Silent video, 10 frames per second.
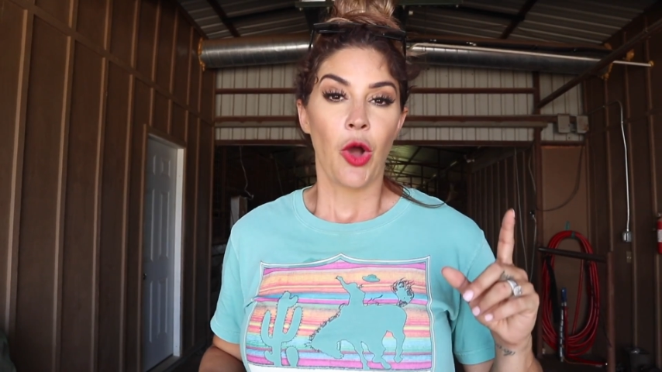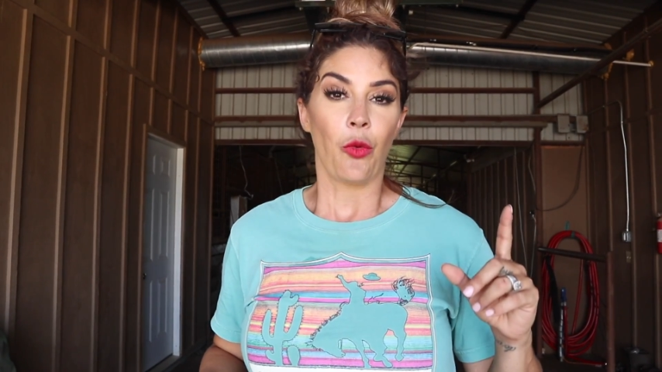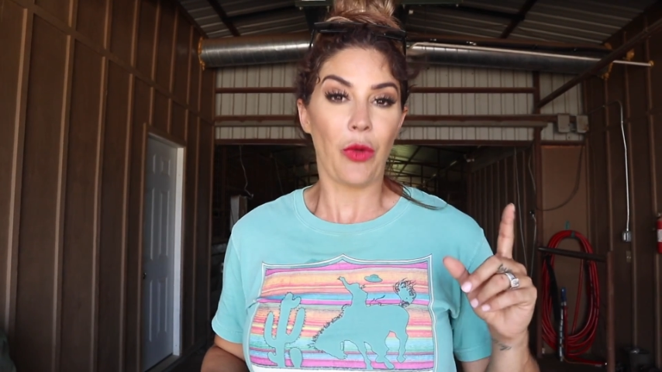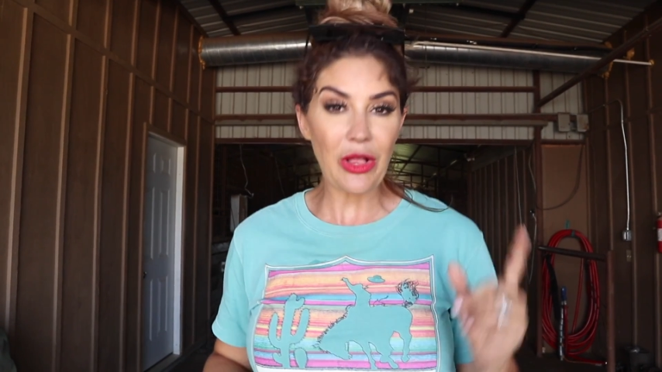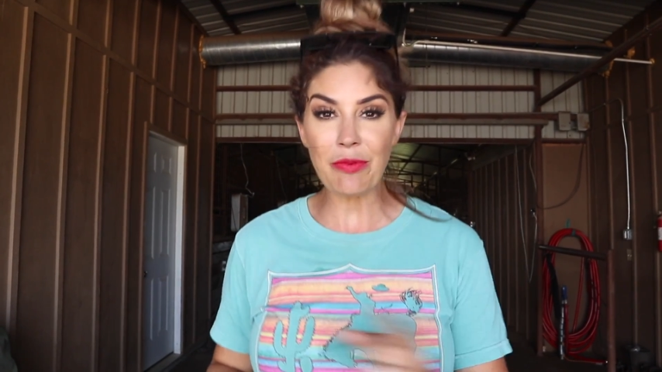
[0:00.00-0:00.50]

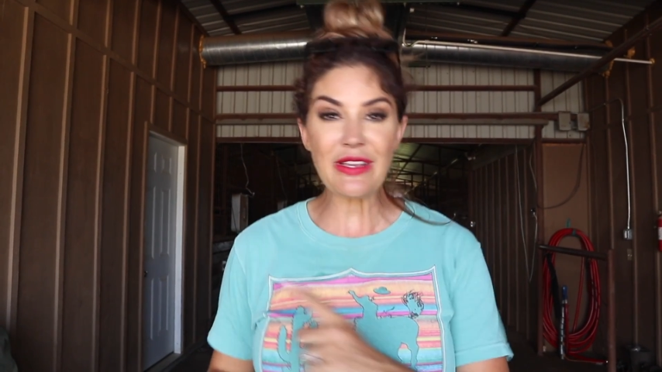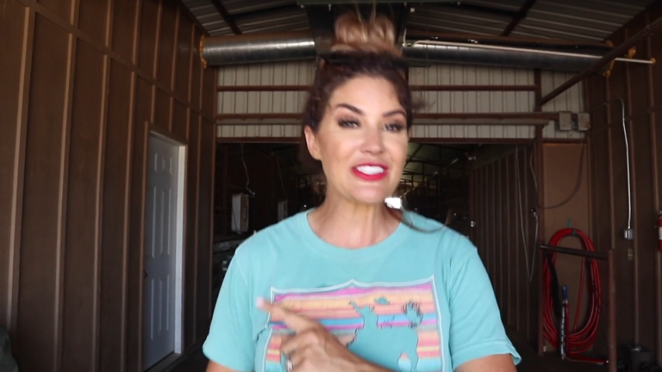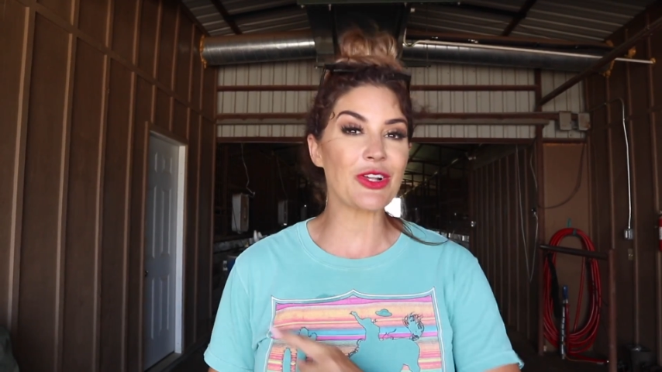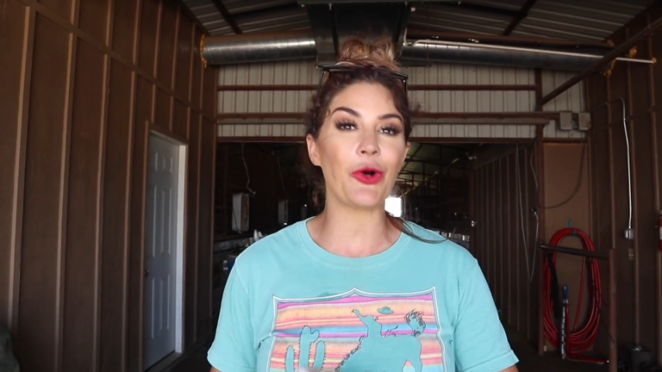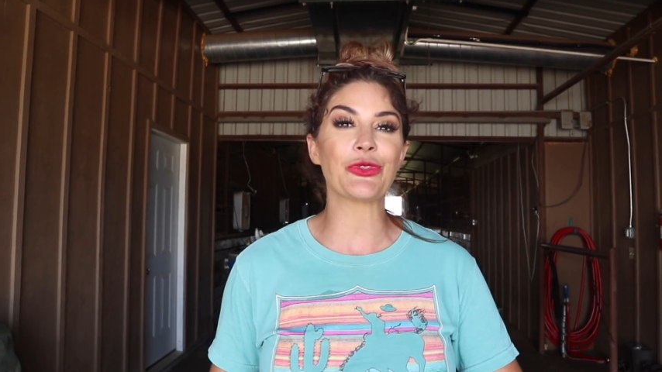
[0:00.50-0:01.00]
will be
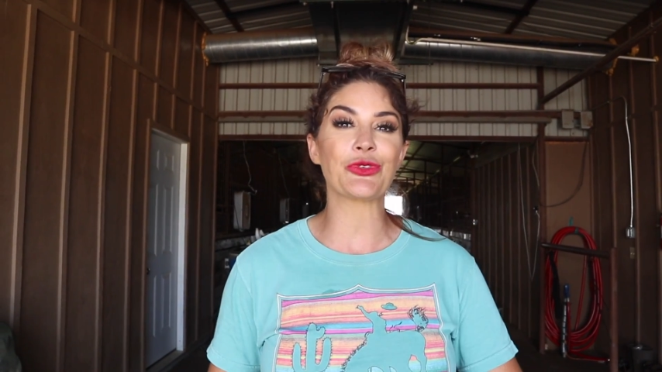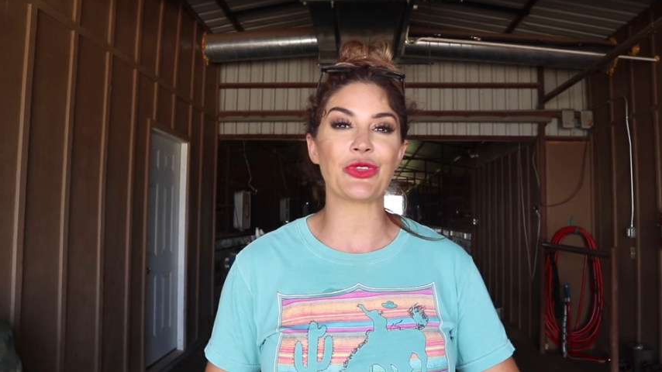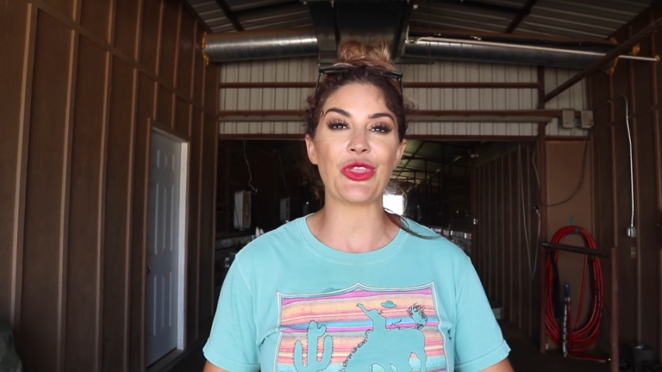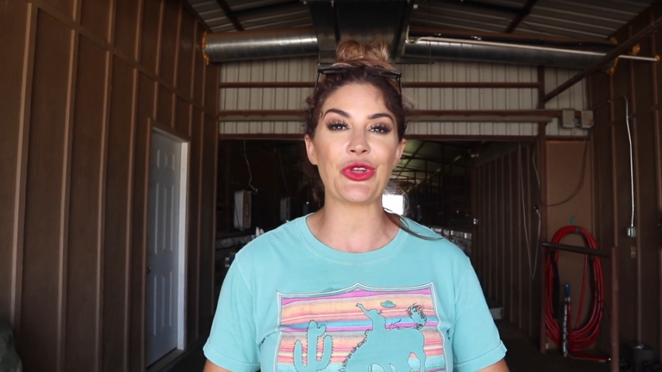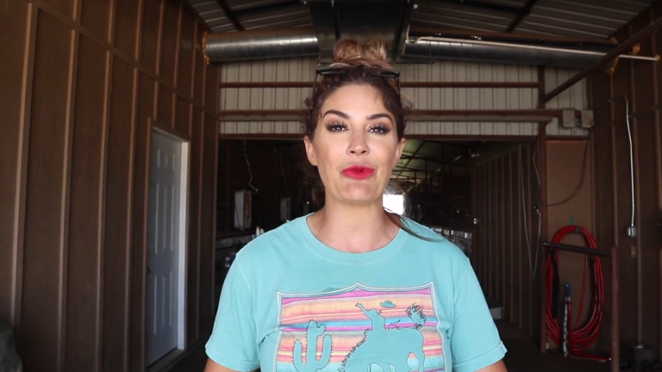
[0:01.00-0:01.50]
sold through
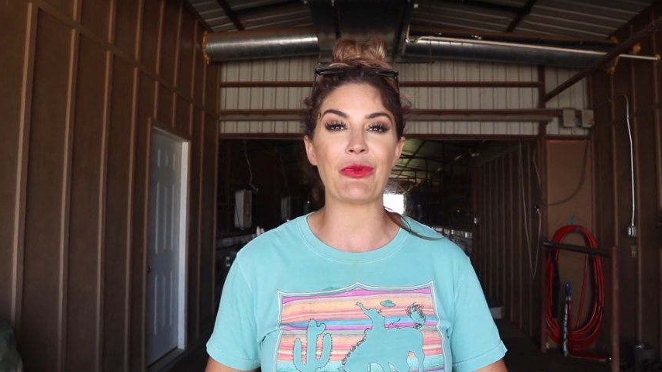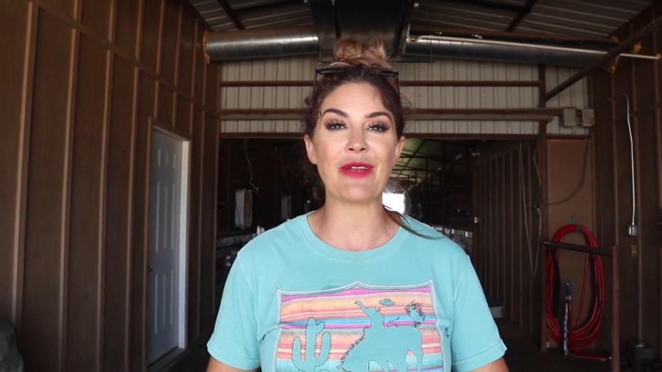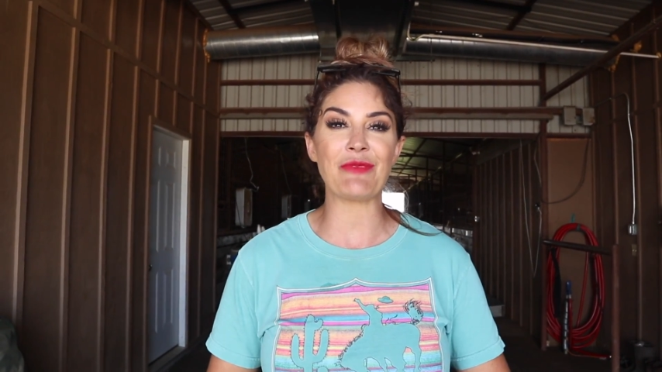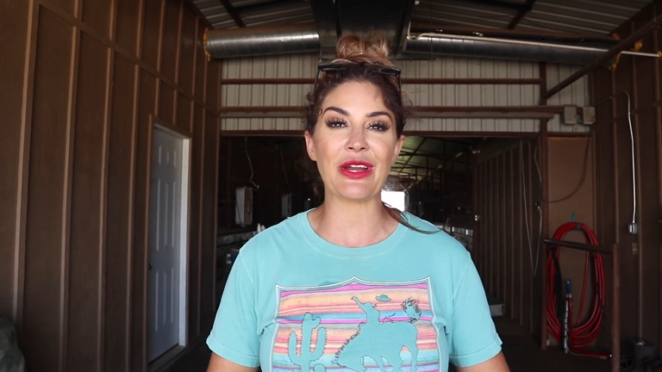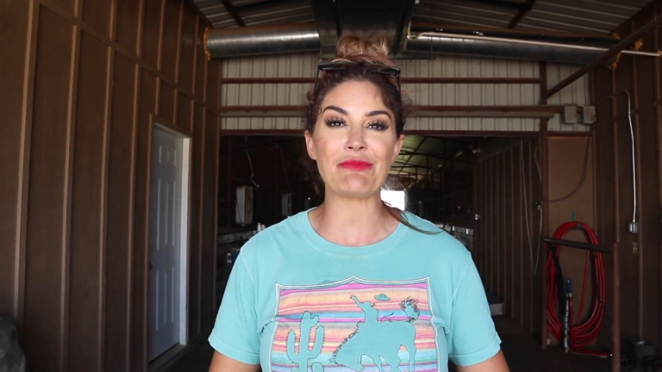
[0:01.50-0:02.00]
the
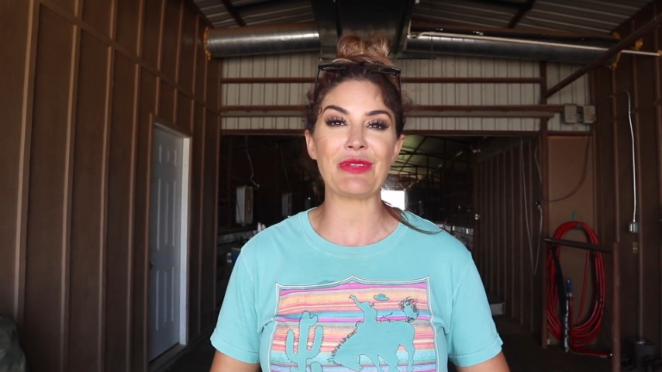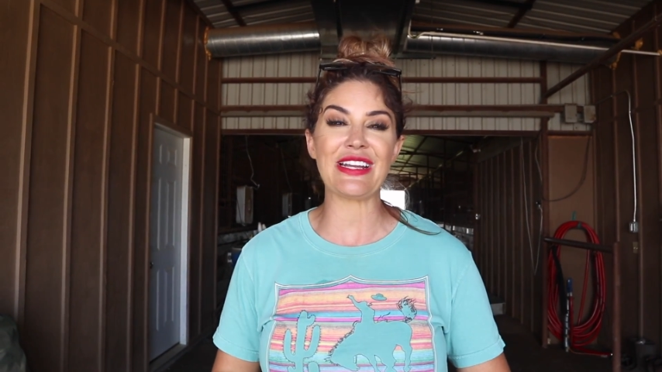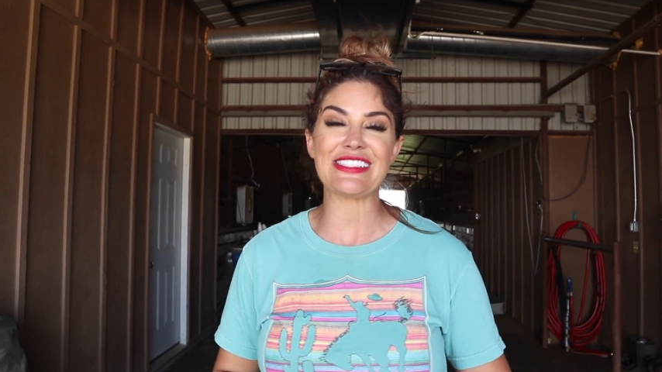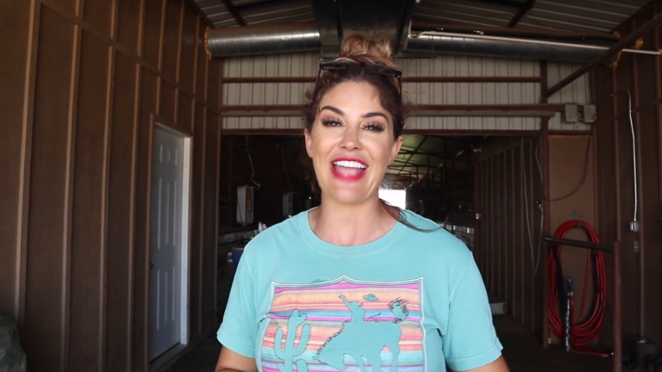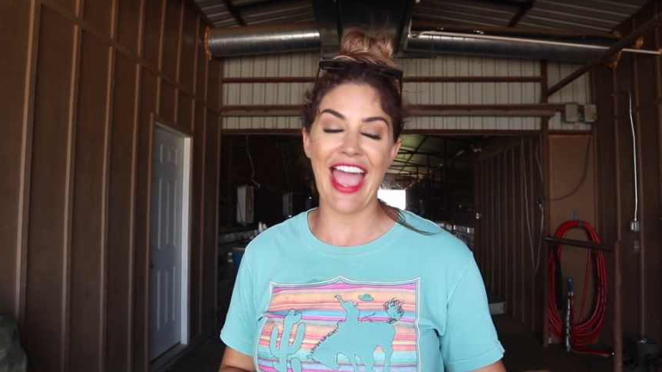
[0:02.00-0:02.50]
Thoroughbred
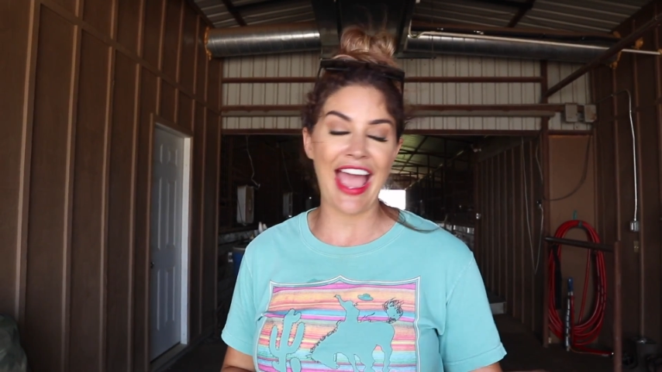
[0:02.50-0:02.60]
marketplace